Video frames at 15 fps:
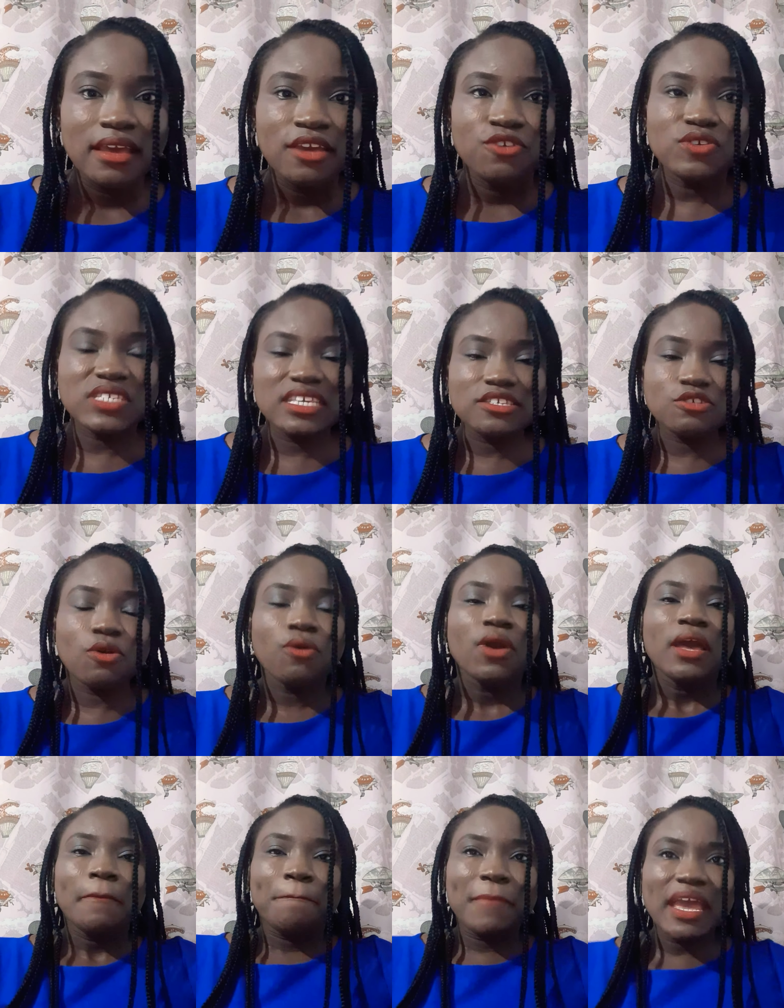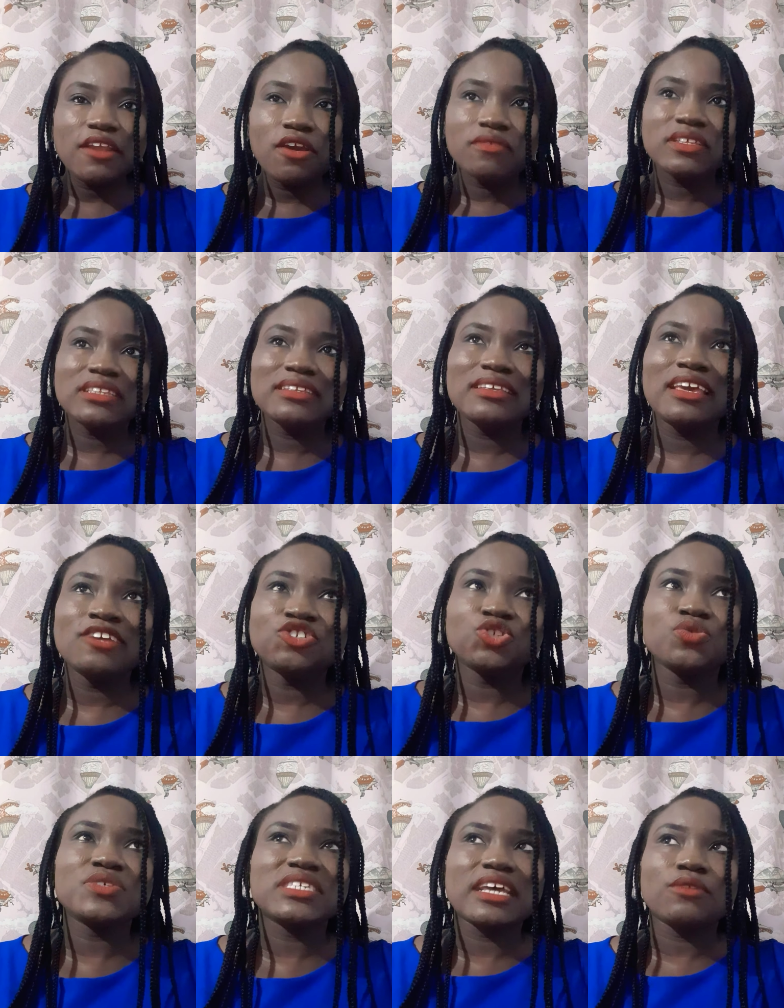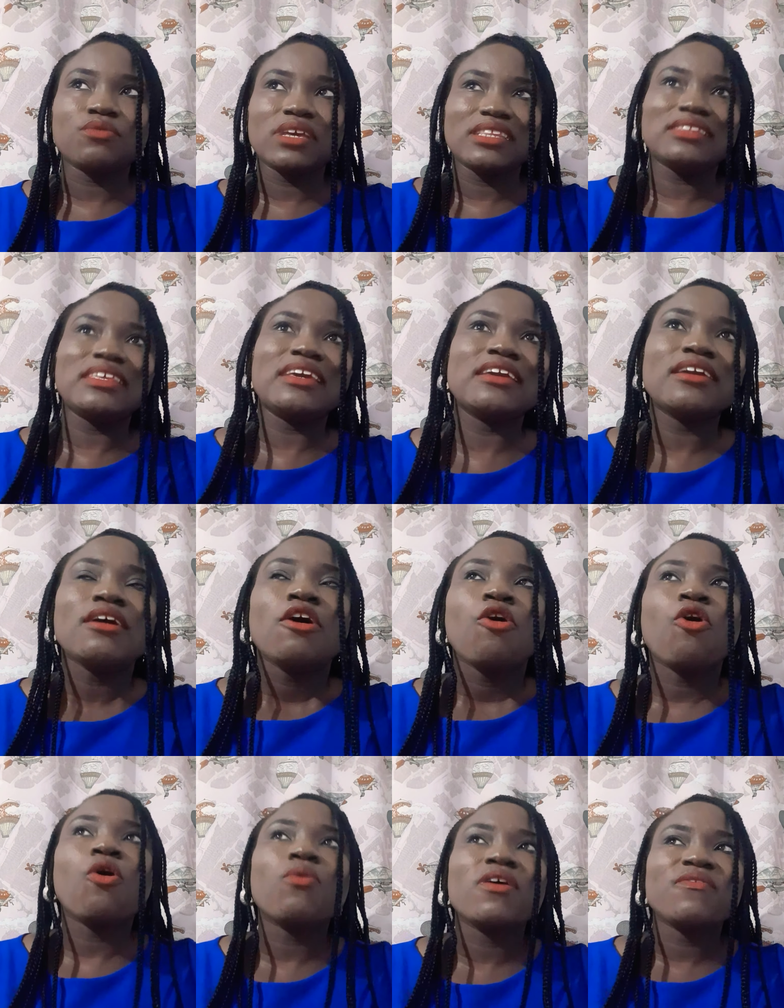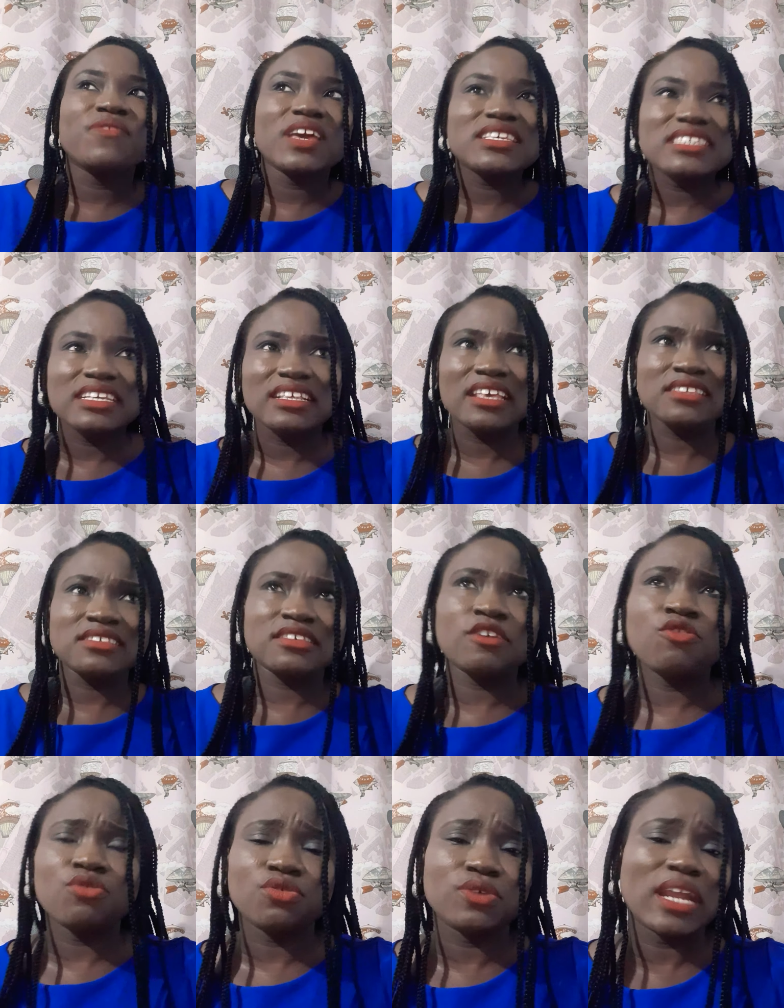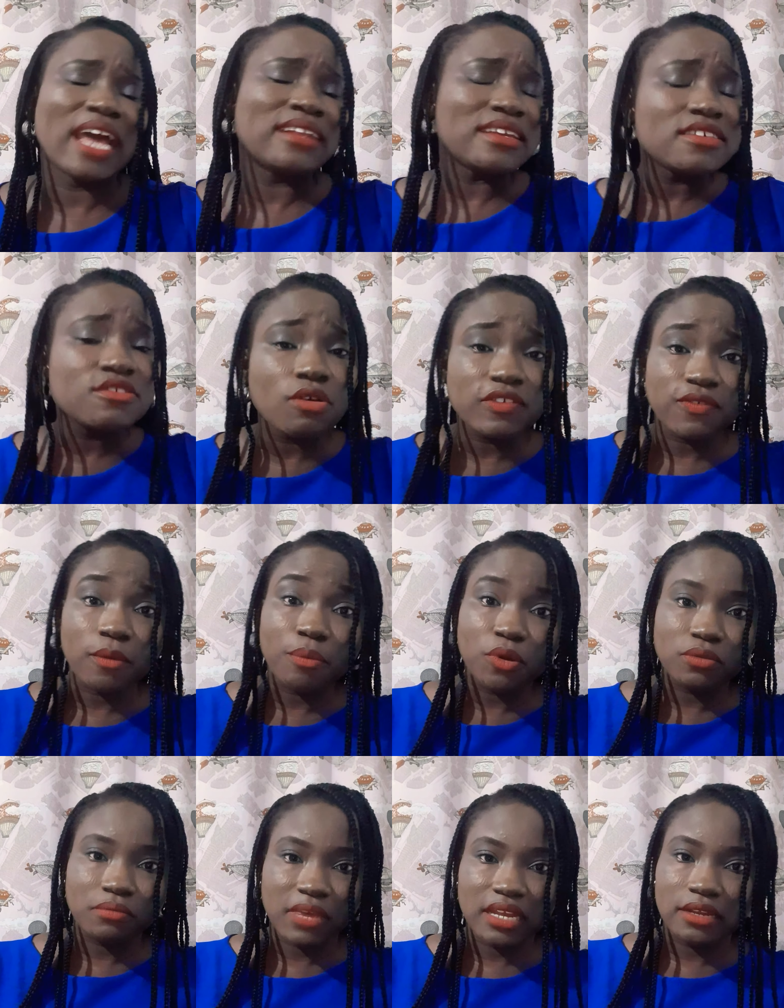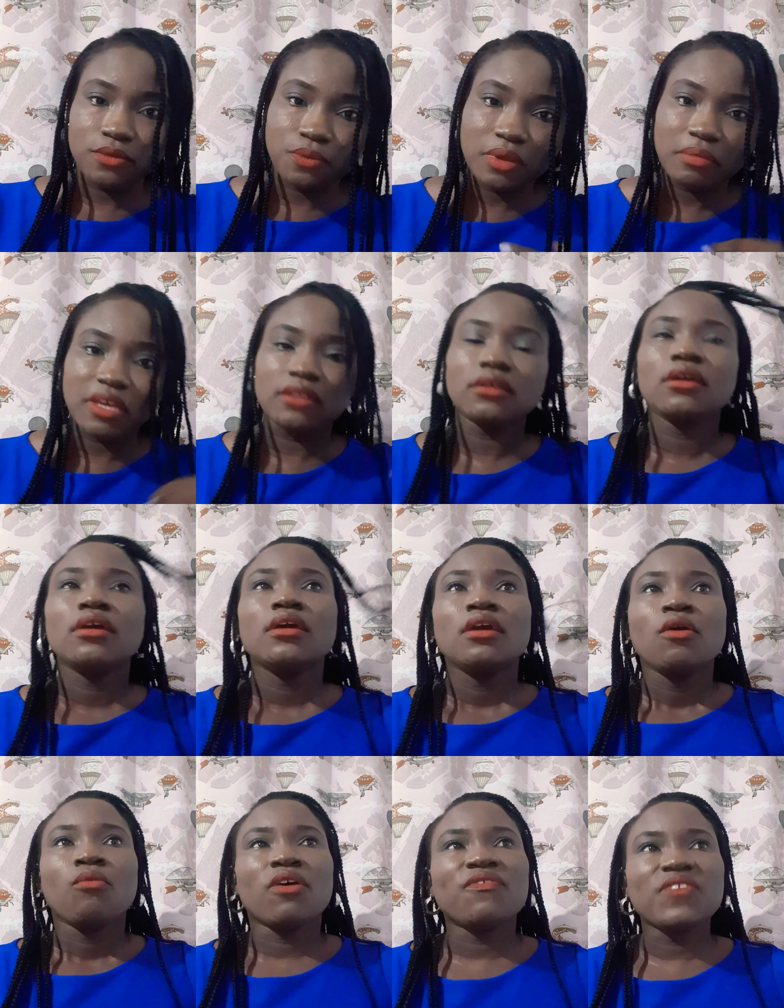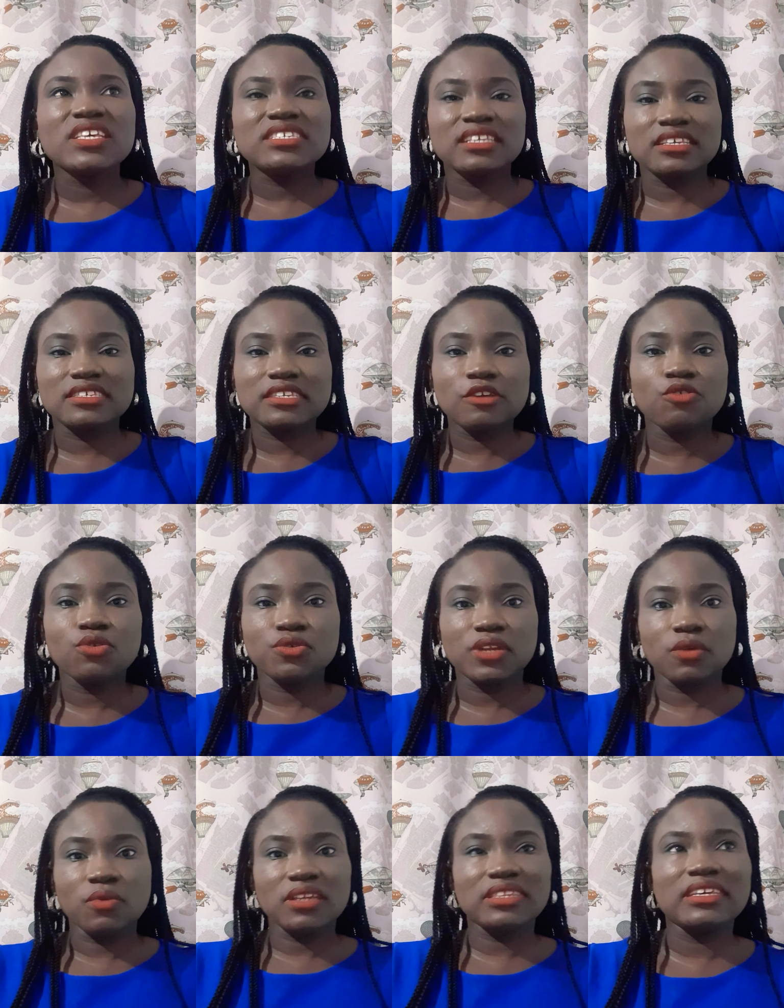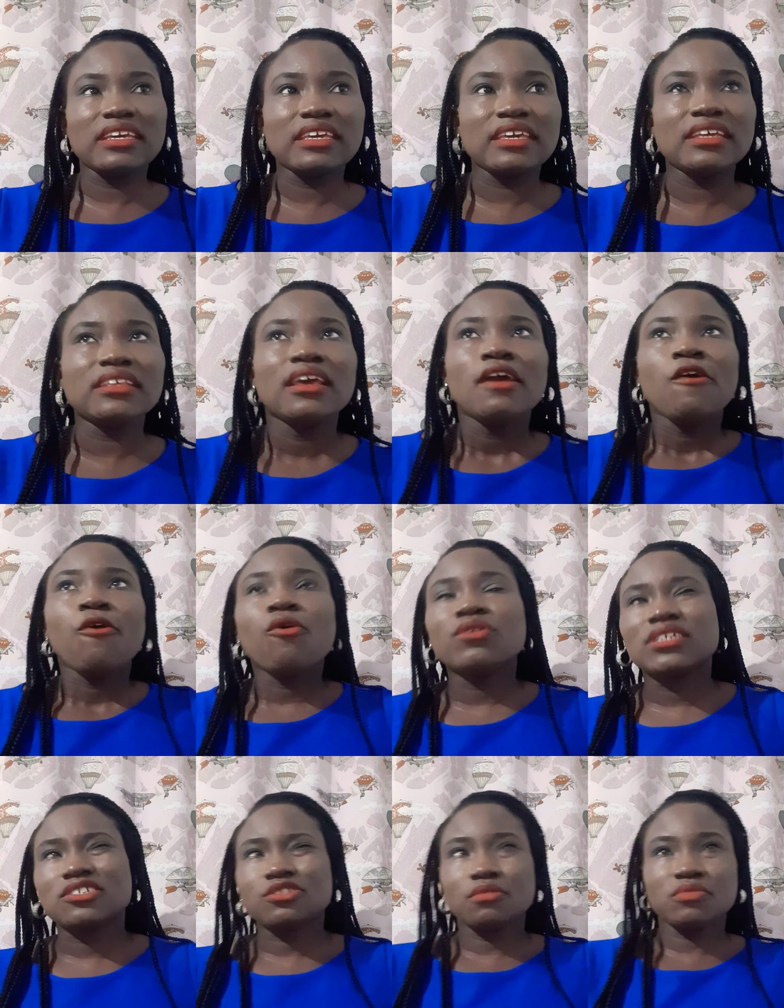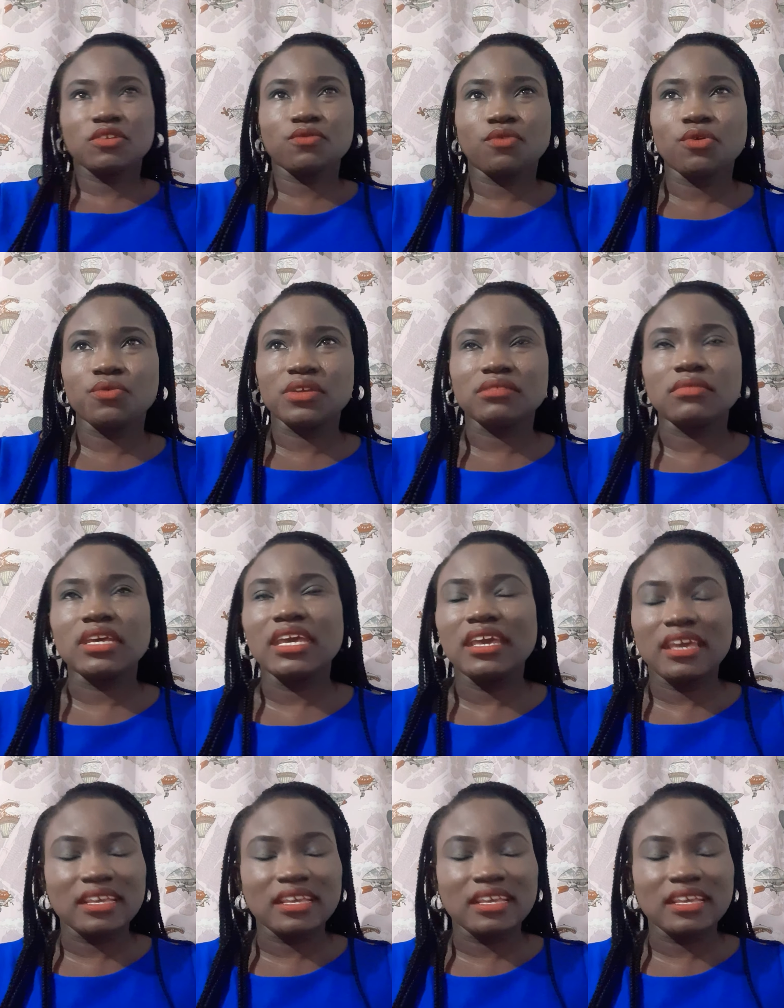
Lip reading: You see, so many of the issues that we think, we're facing in singlehood, and this goes for both men and women, we're facing in singlehood and we're thinking, there's something wrong with me.